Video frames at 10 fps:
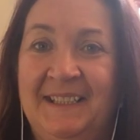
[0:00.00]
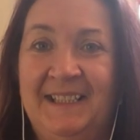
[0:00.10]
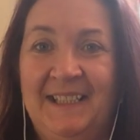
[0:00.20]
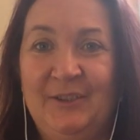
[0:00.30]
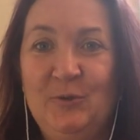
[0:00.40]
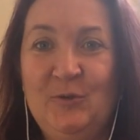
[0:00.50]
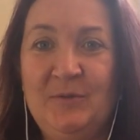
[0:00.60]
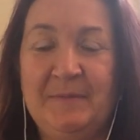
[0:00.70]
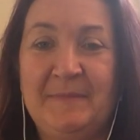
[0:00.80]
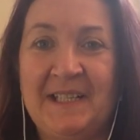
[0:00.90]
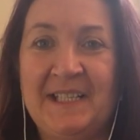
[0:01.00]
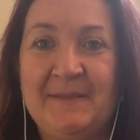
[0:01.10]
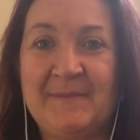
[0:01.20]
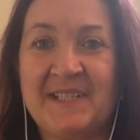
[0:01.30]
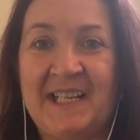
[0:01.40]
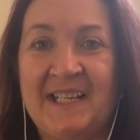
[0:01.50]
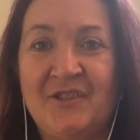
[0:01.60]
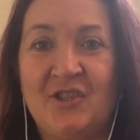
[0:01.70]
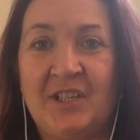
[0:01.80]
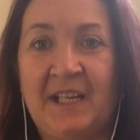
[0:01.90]
Hello, my name's
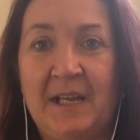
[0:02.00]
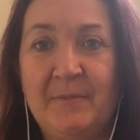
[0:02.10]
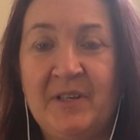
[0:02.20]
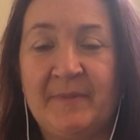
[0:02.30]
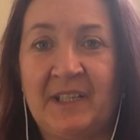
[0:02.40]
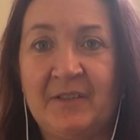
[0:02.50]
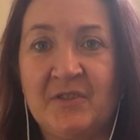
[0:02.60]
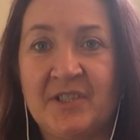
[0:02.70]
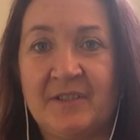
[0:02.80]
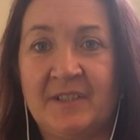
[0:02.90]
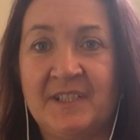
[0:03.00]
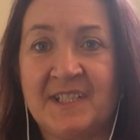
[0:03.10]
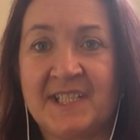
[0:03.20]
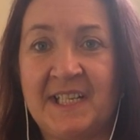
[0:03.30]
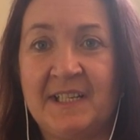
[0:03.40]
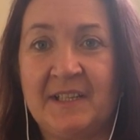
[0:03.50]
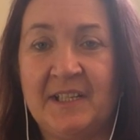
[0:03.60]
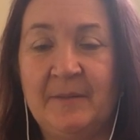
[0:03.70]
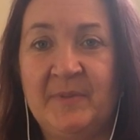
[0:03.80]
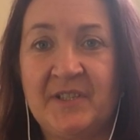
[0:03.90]
Angie Cameron. I'm a counsellor and
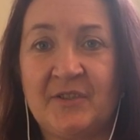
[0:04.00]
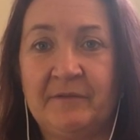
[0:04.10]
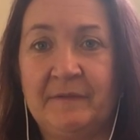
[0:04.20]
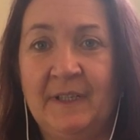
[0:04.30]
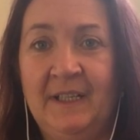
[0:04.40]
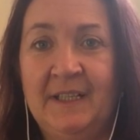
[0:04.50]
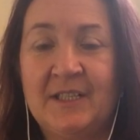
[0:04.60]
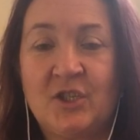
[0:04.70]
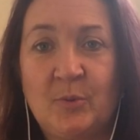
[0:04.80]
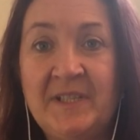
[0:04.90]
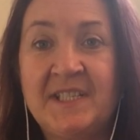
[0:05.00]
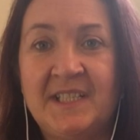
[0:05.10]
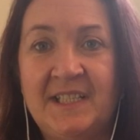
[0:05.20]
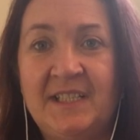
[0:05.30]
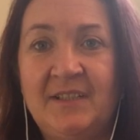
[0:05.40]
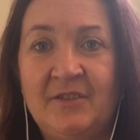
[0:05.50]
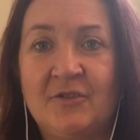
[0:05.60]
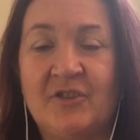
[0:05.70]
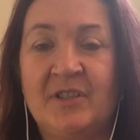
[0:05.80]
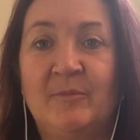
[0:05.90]
psychotherapist of 28
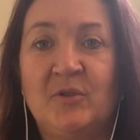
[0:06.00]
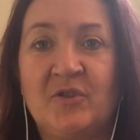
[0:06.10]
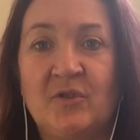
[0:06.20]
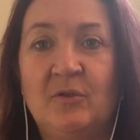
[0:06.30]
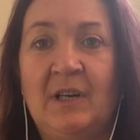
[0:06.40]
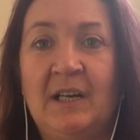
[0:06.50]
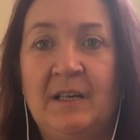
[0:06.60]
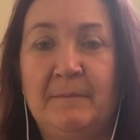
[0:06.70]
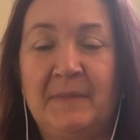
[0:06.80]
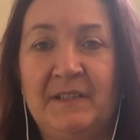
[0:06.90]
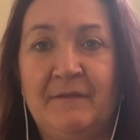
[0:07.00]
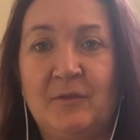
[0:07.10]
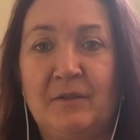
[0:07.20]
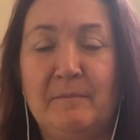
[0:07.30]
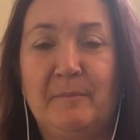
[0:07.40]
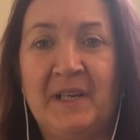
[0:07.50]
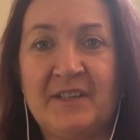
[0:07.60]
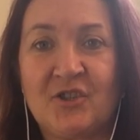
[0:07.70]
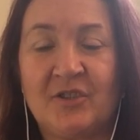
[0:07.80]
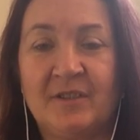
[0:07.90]
years, and I'm also a mindful
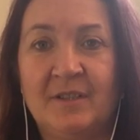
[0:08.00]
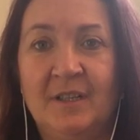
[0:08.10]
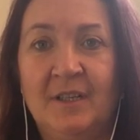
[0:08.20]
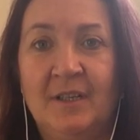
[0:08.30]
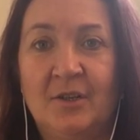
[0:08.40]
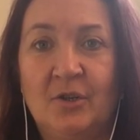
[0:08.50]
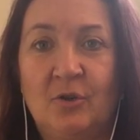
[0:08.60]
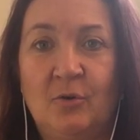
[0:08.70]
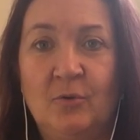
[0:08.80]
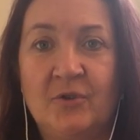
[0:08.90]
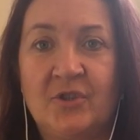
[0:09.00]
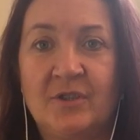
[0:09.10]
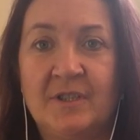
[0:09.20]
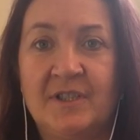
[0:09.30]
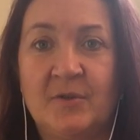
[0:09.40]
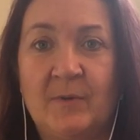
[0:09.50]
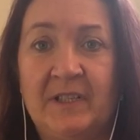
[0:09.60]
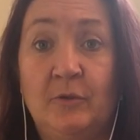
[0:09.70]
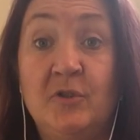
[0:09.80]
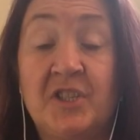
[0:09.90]
compassion coach as
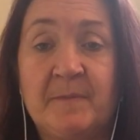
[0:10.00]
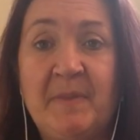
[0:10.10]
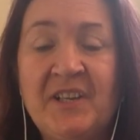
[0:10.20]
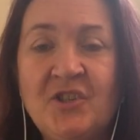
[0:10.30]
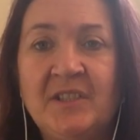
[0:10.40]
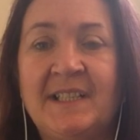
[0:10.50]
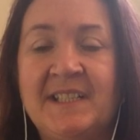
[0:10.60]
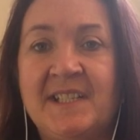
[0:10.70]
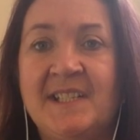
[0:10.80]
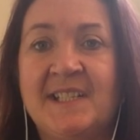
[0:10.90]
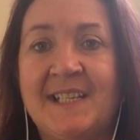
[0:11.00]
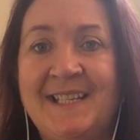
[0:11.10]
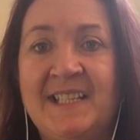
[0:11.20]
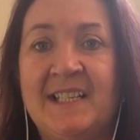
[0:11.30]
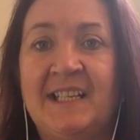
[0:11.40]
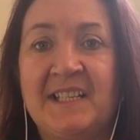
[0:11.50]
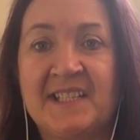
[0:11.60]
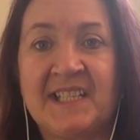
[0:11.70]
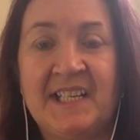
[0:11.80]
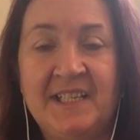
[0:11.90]
well, who specialises in
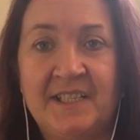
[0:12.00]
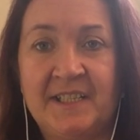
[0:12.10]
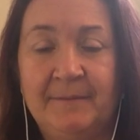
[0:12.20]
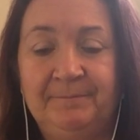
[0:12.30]
anxiety.